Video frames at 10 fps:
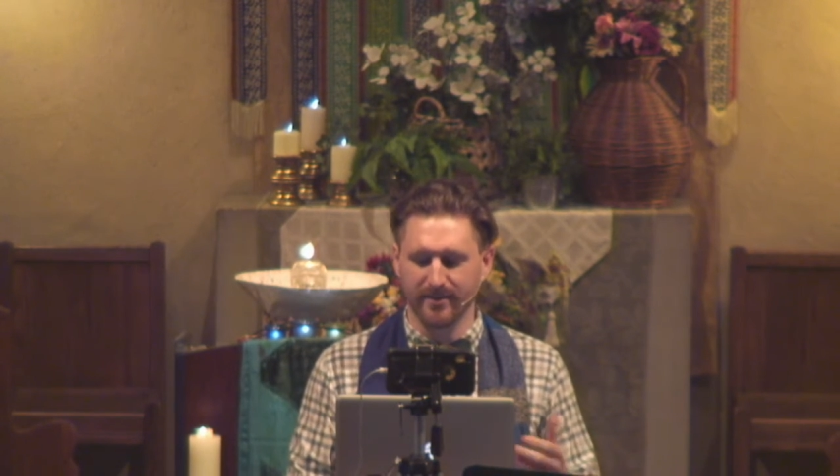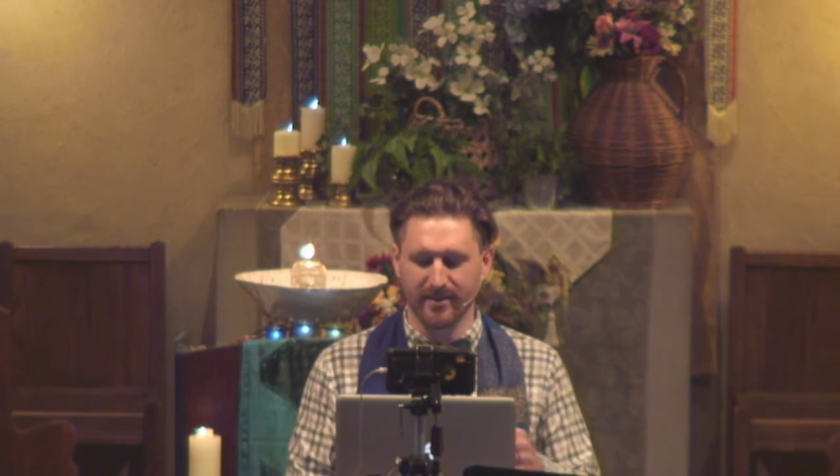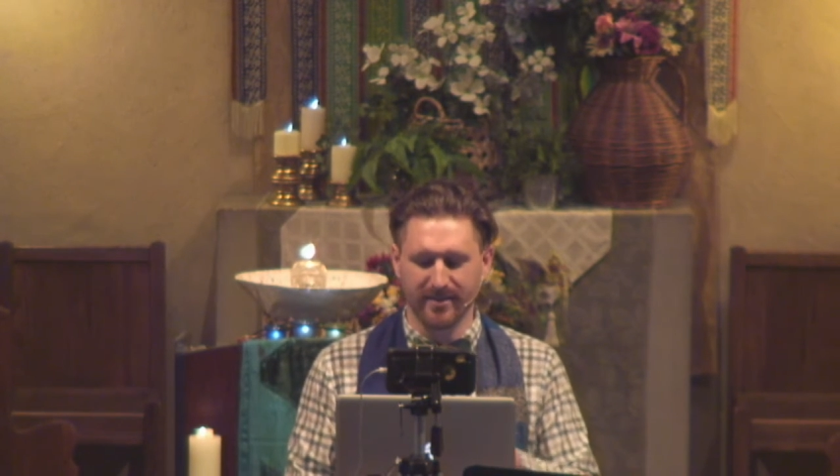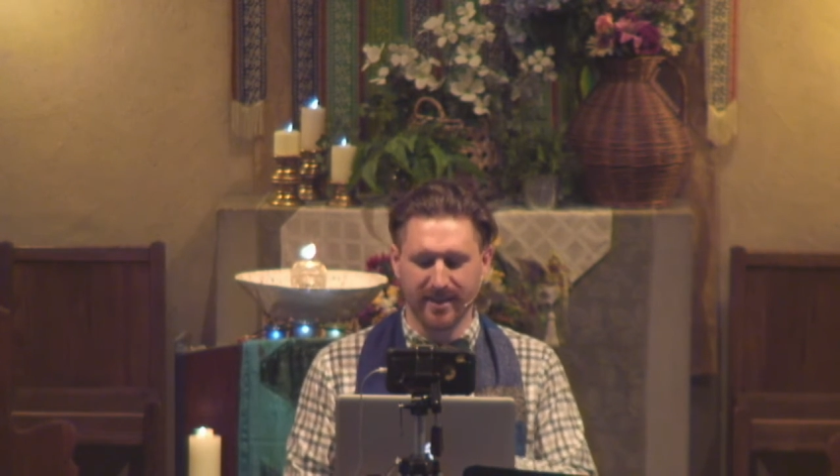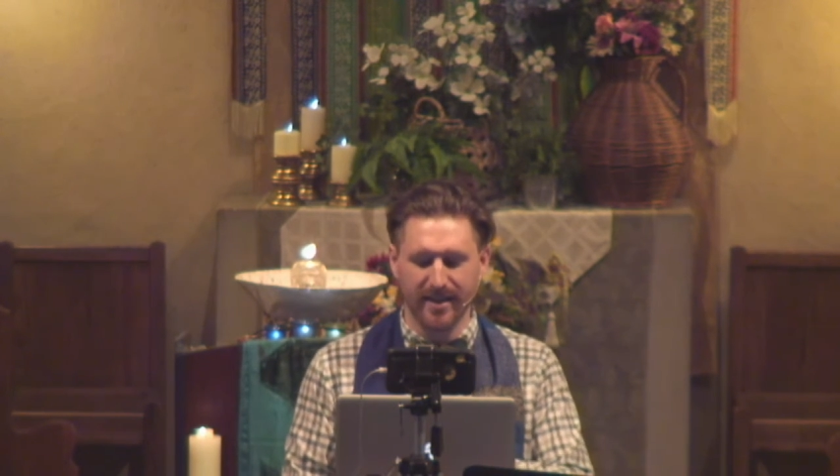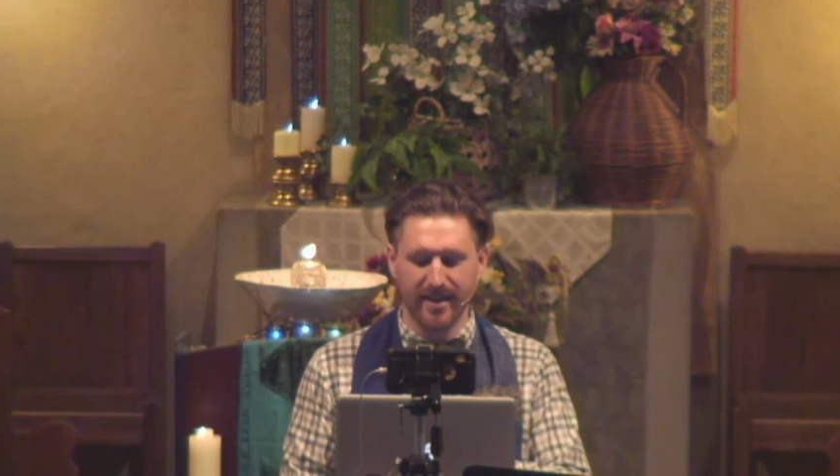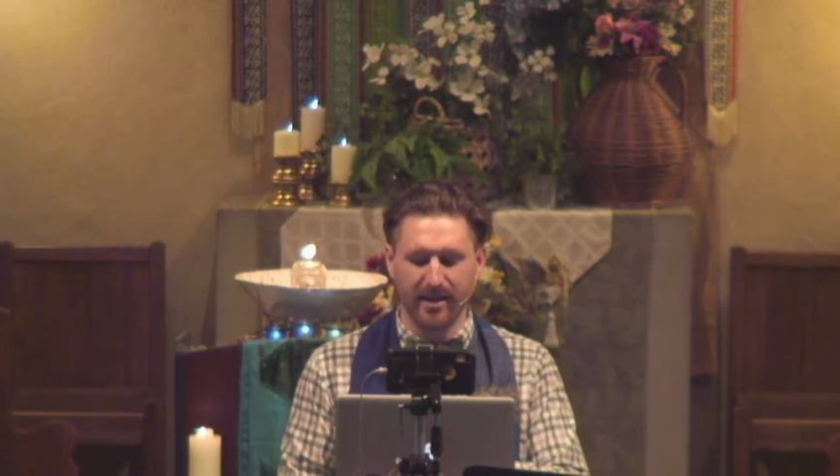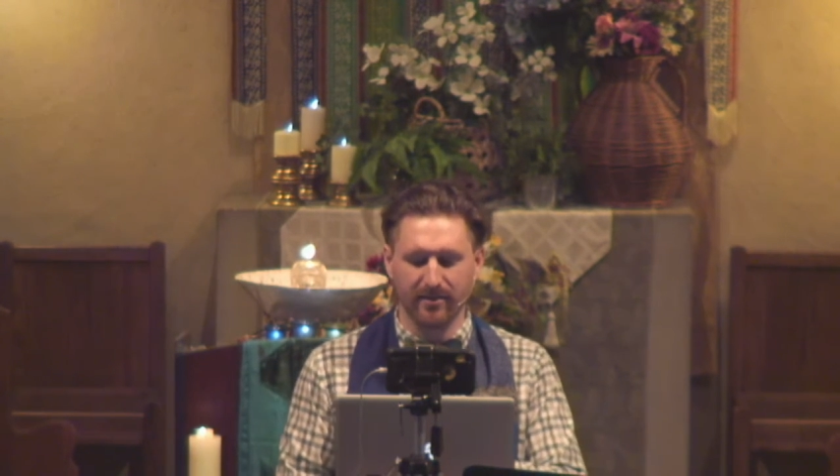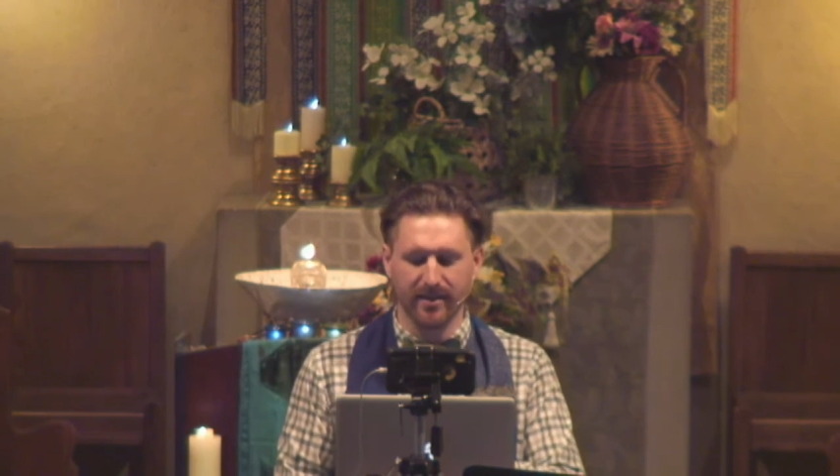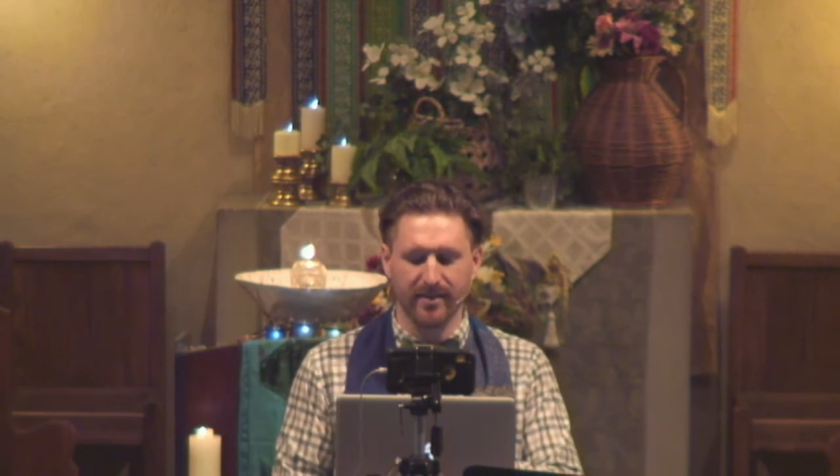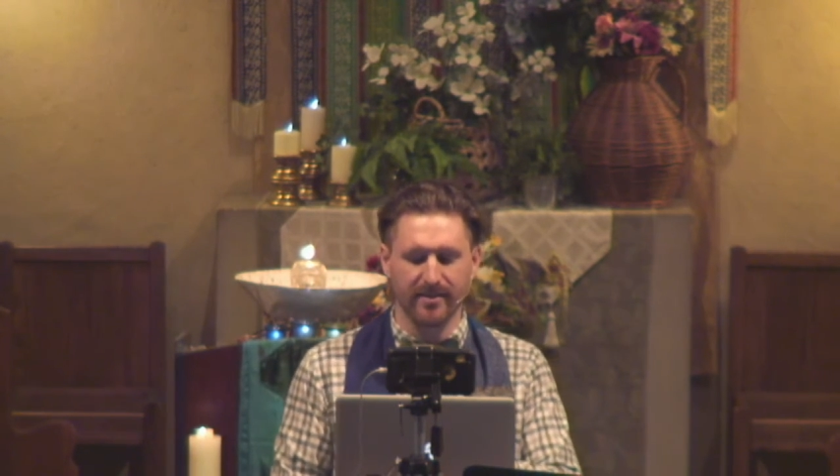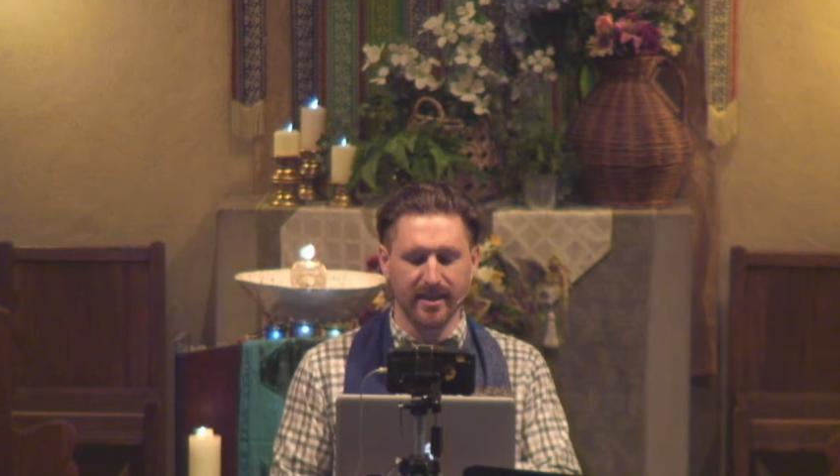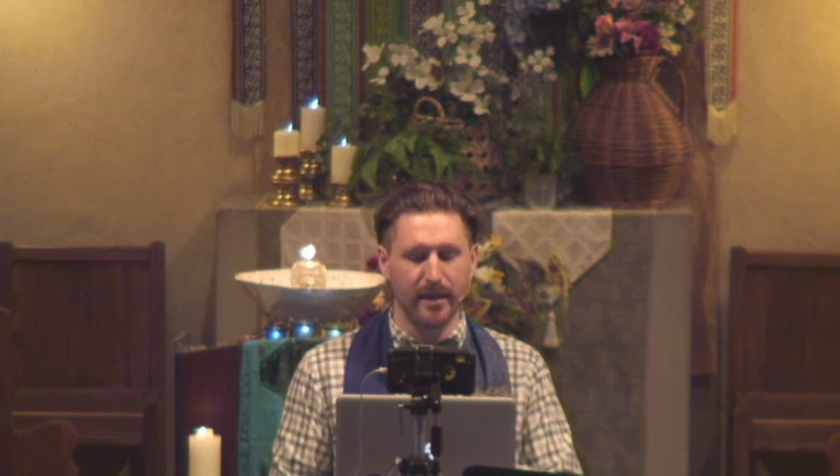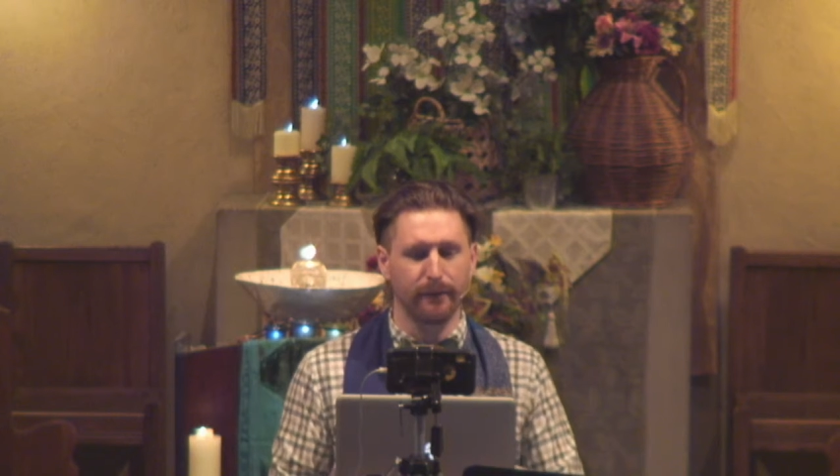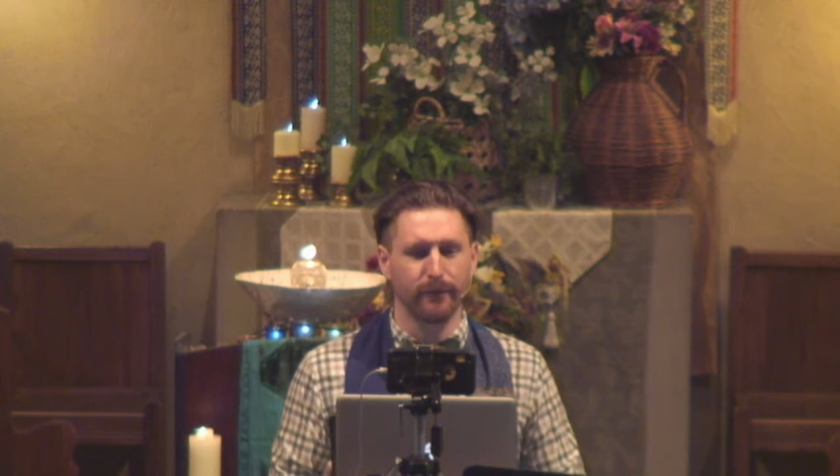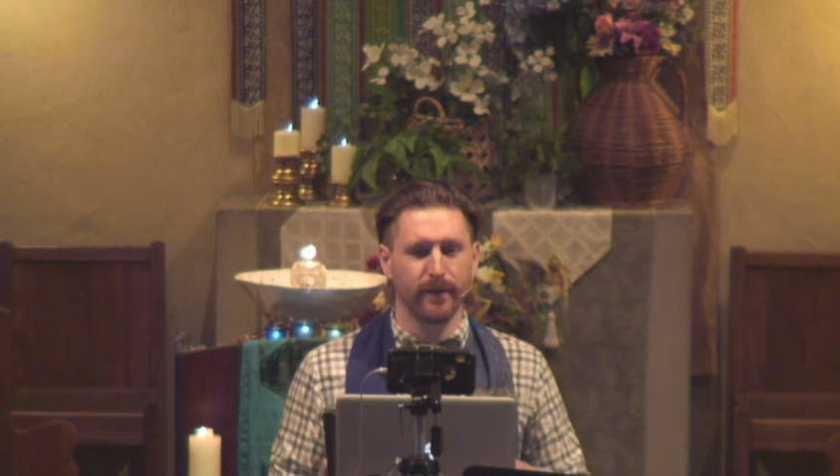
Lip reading: to stay healthy and safe.